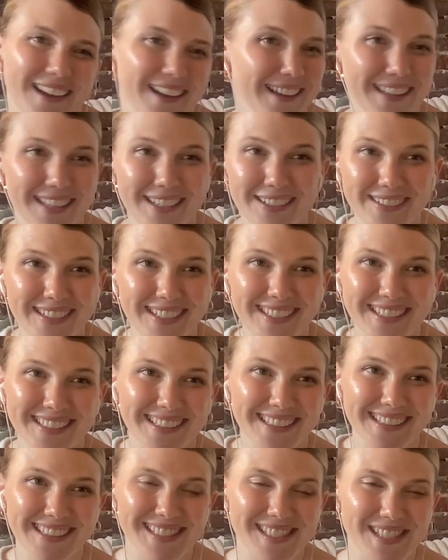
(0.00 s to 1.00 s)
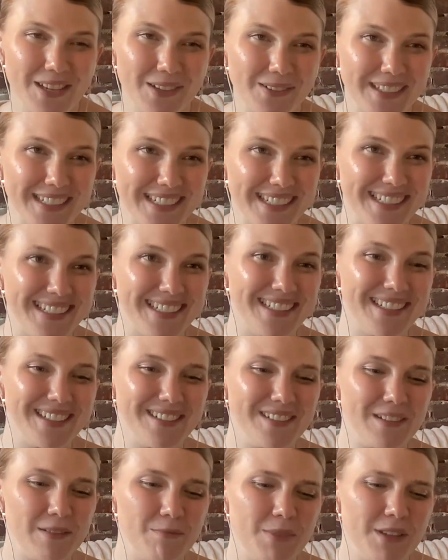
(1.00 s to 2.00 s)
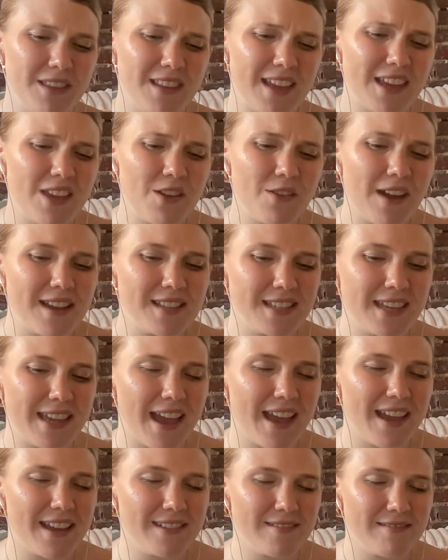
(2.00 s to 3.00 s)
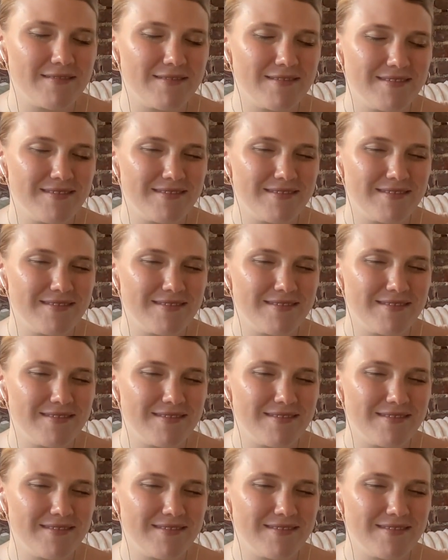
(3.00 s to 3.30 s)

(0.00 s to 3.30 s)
I love it. That's all we need. But thank you guys again.